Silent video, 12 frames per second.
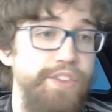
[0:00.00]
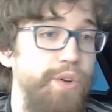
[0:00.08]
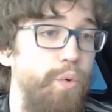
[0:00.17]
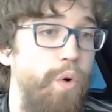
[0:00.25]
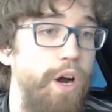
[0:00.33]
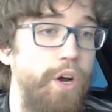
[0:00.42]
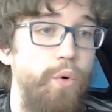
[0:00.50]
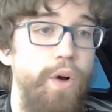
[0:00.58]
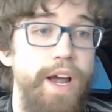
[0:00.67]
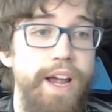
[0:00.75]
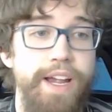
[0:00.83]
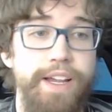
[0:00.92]
You can walk
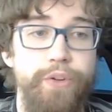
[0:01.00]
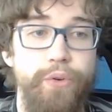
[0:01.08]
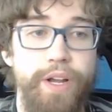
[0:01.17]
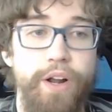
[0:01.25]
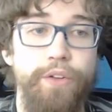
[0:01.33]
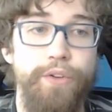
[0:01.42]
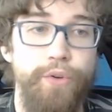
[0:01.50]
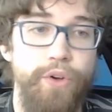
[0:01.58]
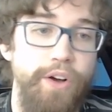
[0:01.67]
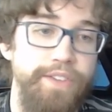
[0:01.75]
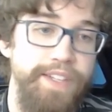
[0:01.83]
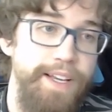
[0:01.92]
away. You can get all the new
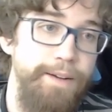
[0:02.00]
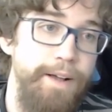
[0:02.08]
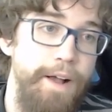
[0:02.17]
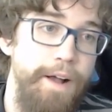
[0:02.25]
content.